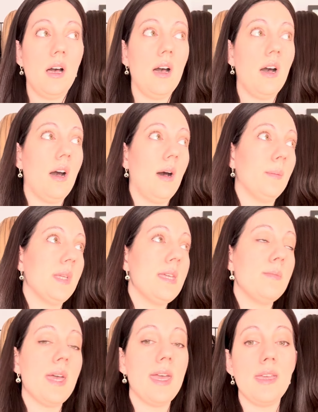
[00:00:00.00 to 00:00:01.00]

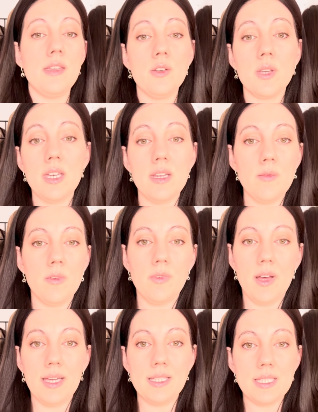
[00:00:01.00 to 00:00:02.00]
eBay, you can even
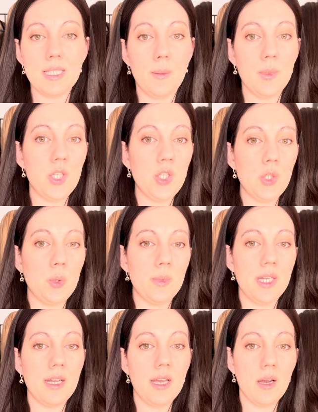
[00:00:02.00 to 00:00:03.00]
find some
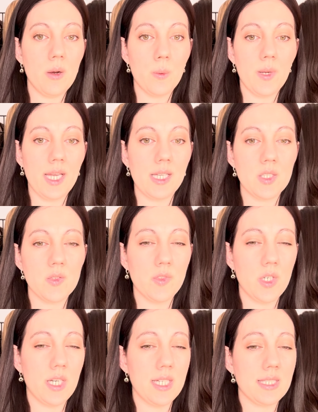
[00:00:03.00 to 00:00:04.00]
human hair wigs
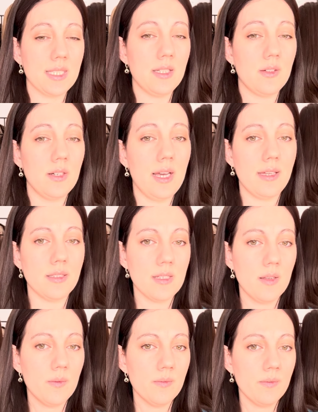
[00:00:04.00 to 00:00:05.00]
for as little as
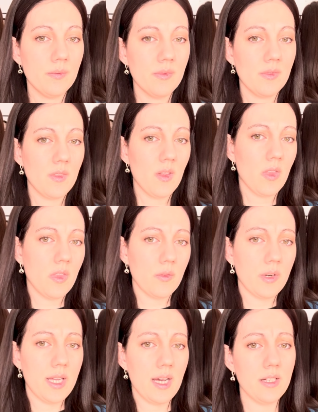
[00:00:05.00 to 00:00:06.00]

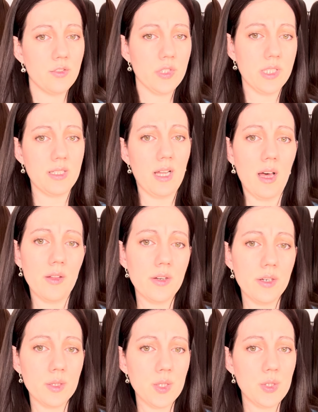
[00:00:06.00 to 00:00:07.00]
$300,
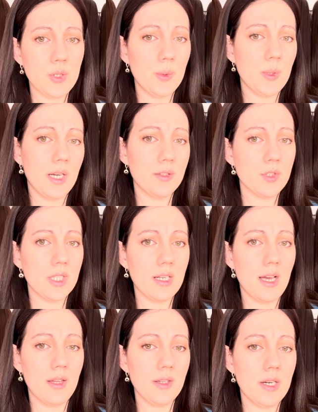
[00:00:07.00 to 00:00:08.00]

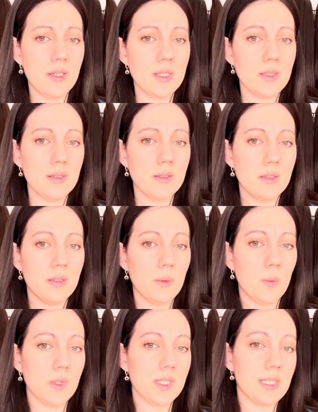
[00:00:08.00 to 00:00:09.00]
$200.
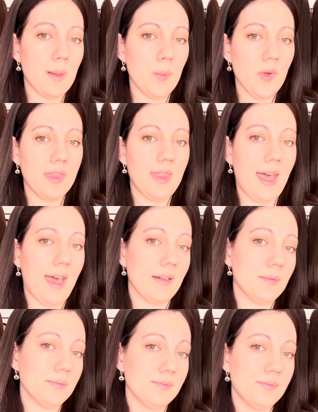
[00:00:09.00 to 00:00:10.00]
What's up with that?